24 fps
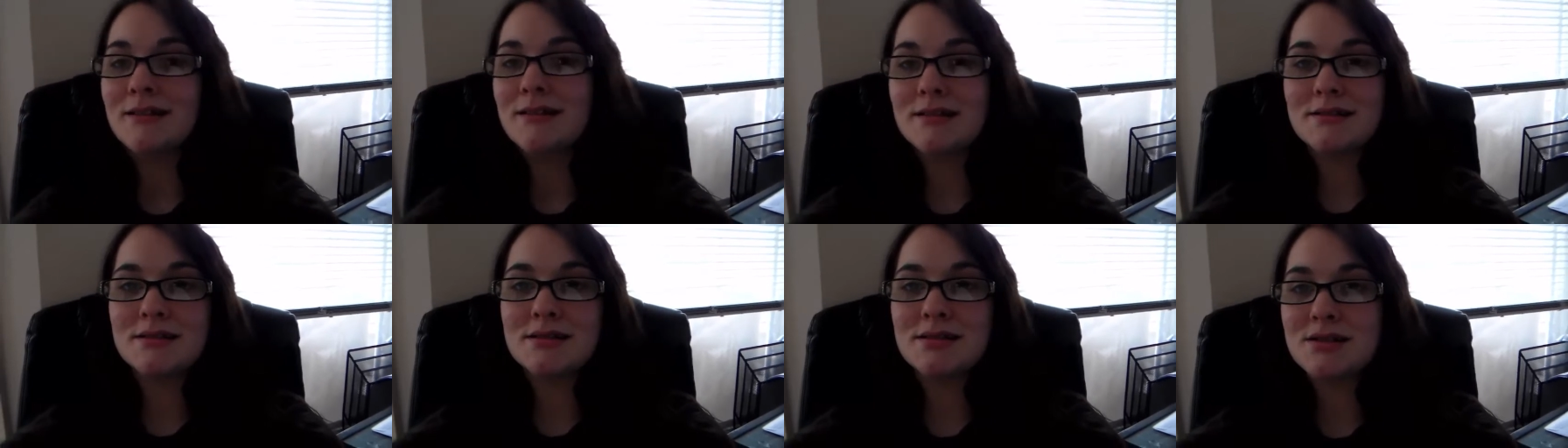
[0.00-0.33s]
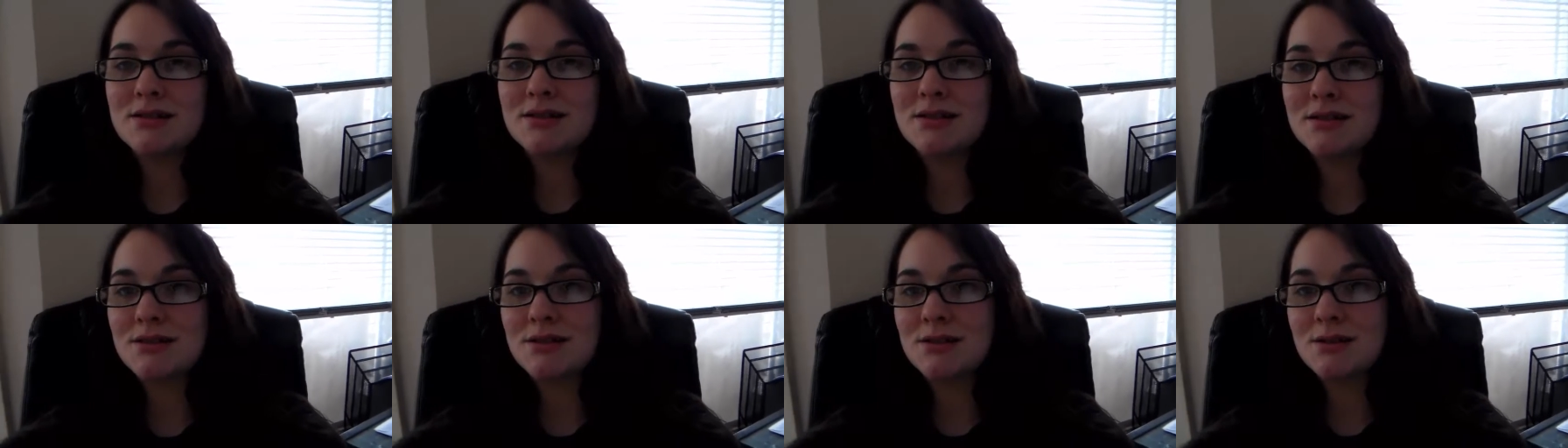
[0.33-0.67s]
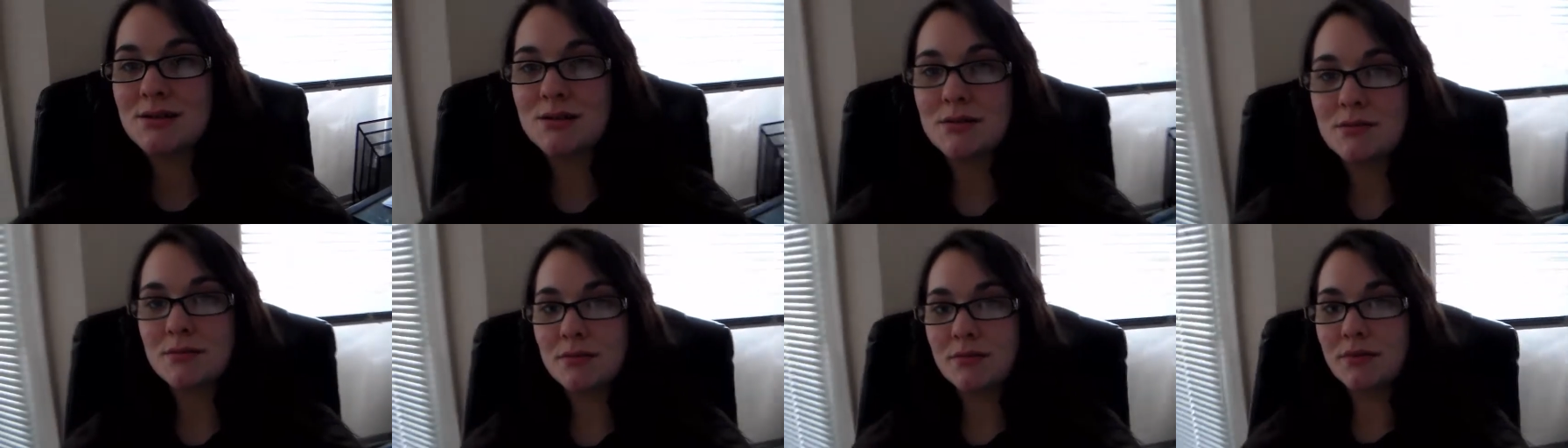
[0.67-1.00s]
It smells like a
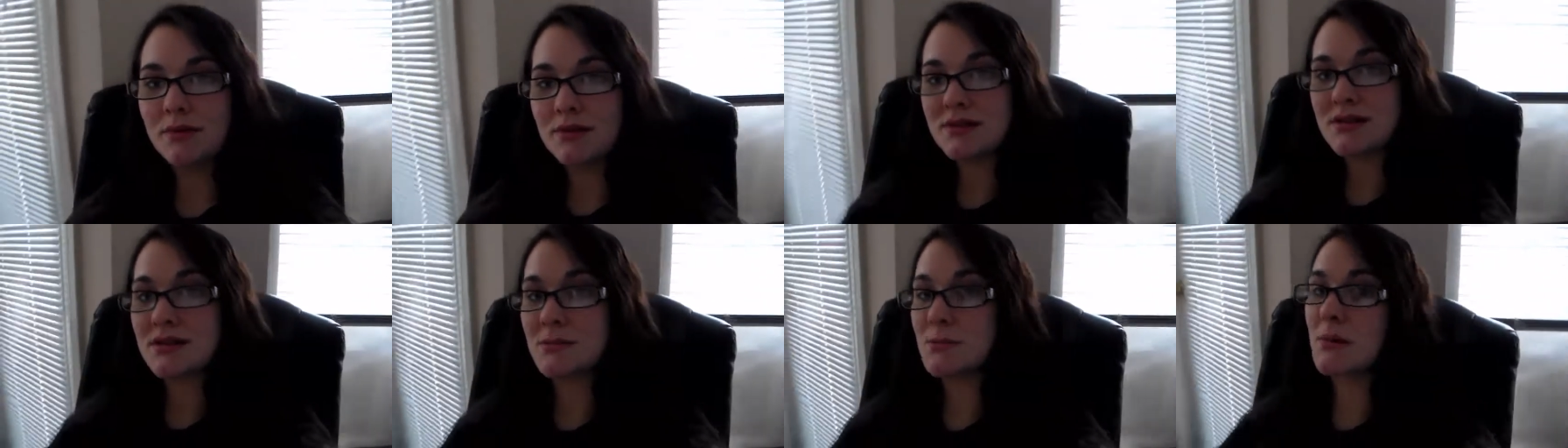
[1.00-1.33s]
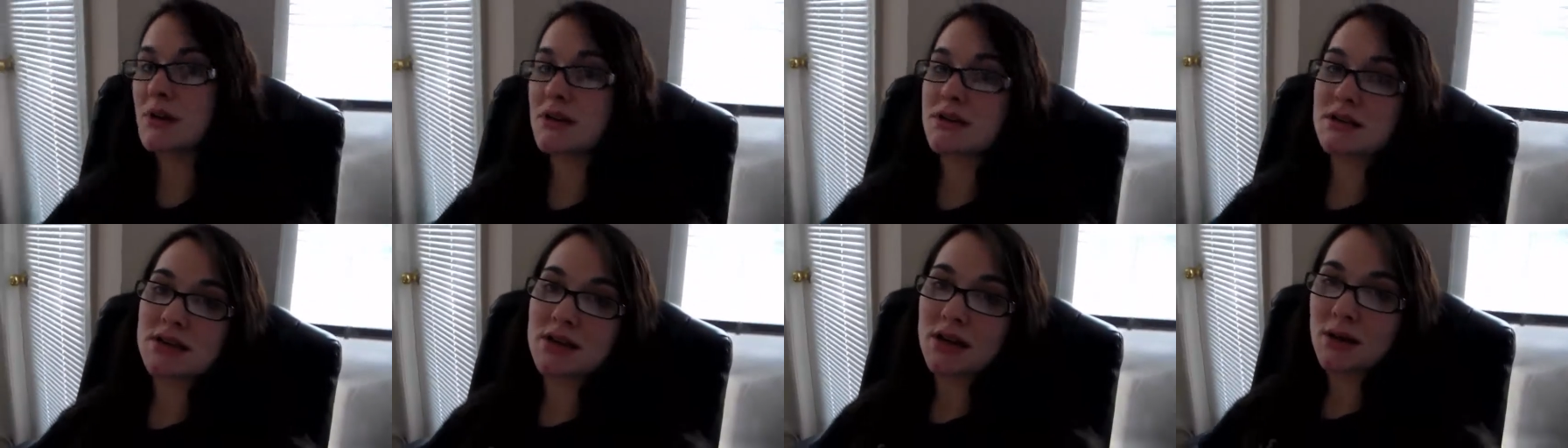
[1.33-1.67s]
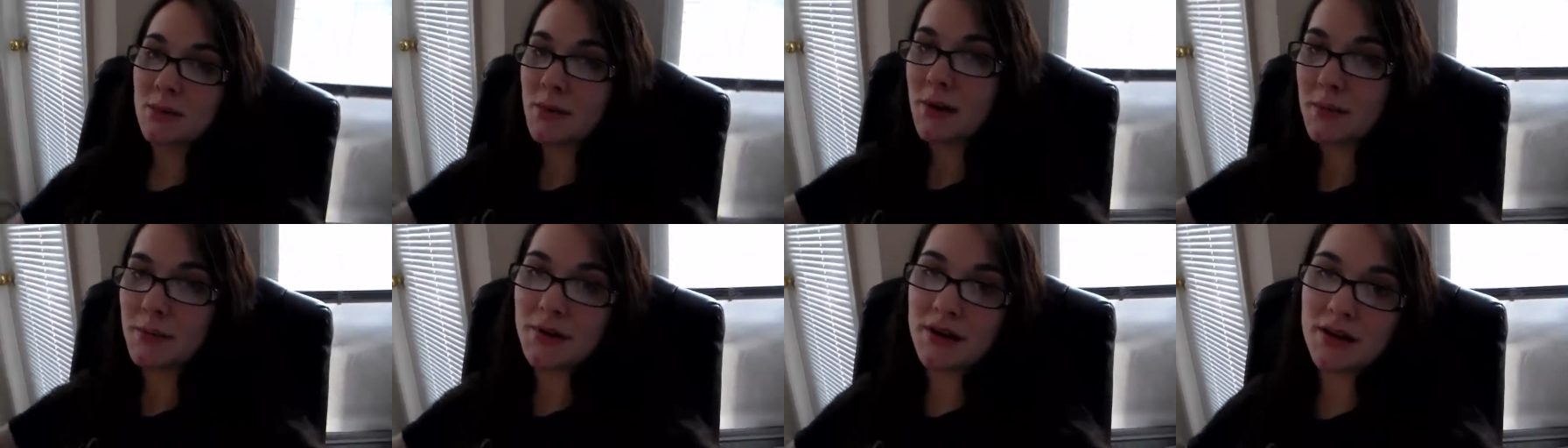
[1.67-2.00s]
puppy. It smells like
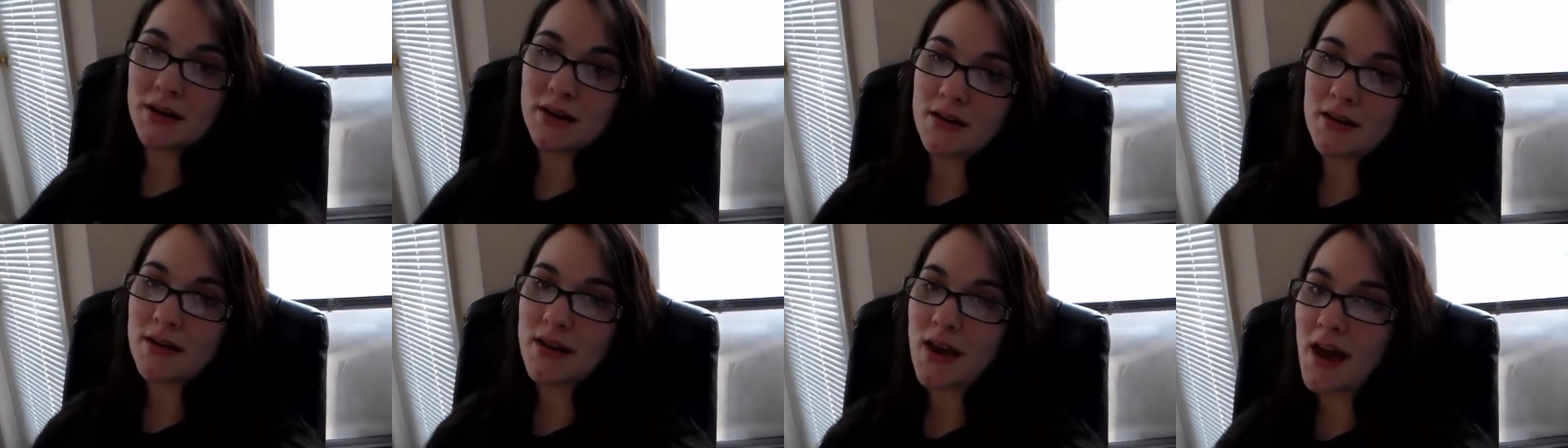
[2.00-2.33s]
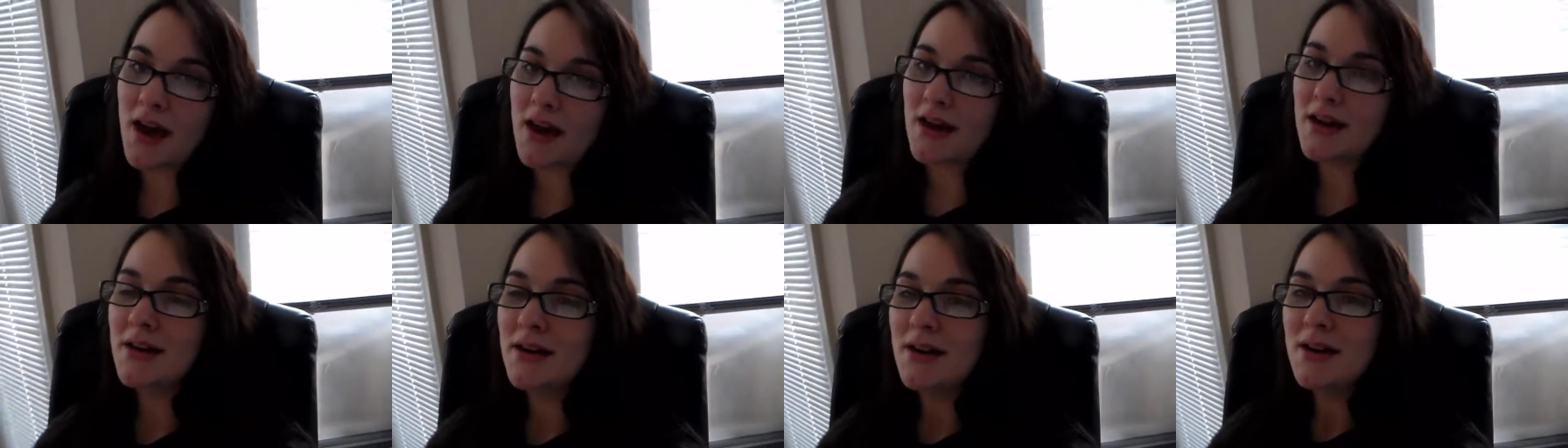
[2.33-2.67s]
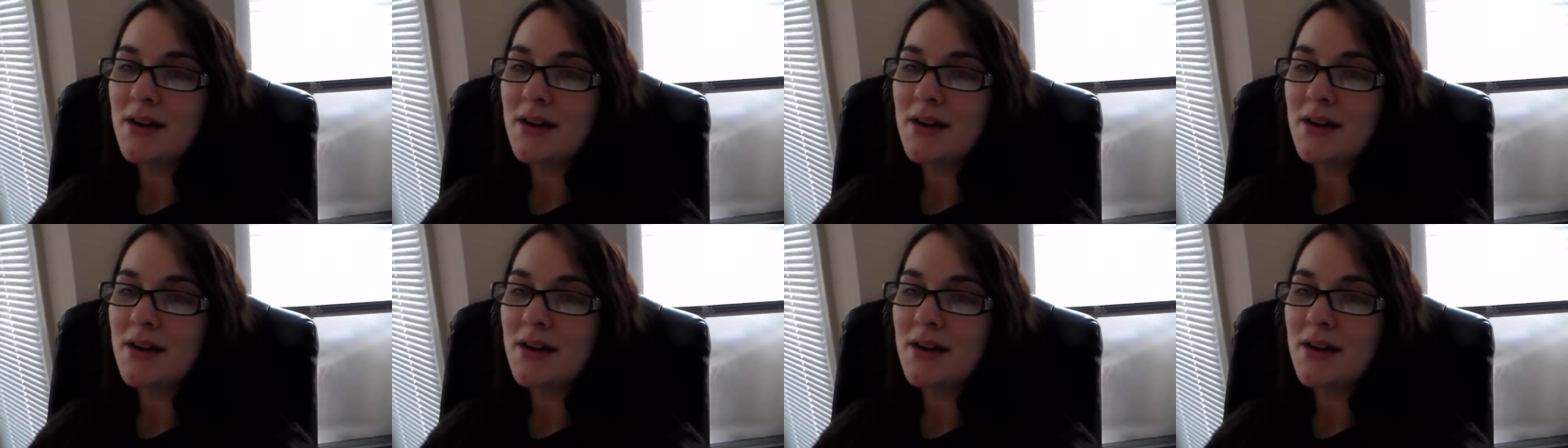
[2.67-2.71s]
a puppy. Yeah.